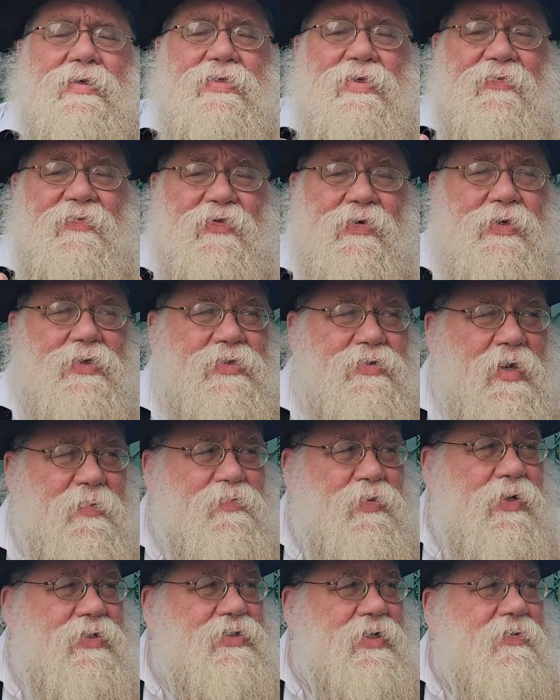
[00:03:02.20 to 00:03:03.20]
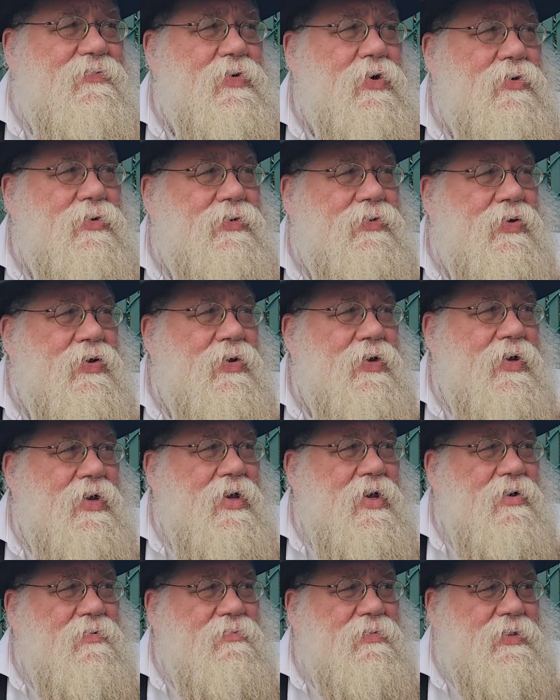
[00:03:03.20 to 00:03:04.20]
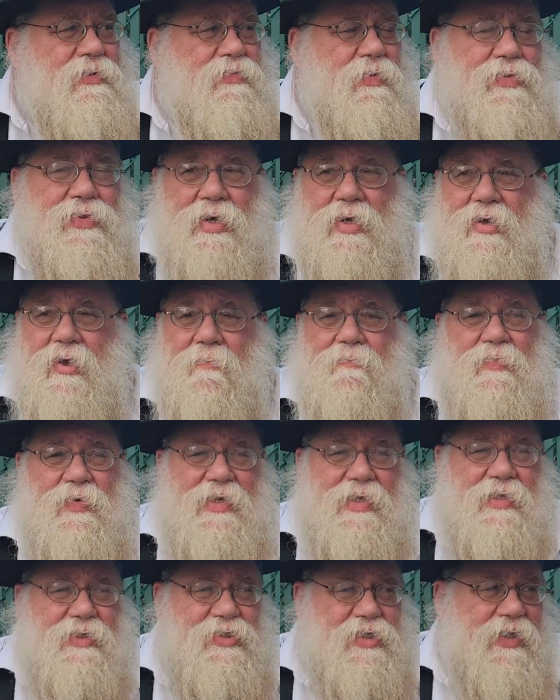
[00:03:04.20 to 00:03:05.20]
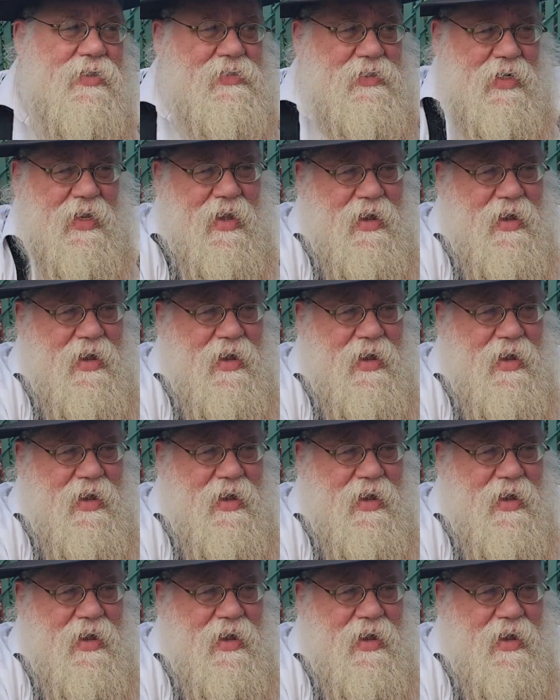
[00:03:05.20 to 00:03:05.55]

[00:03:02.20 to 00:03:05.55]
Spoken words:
The first 3 books I wrote was with a company, Jason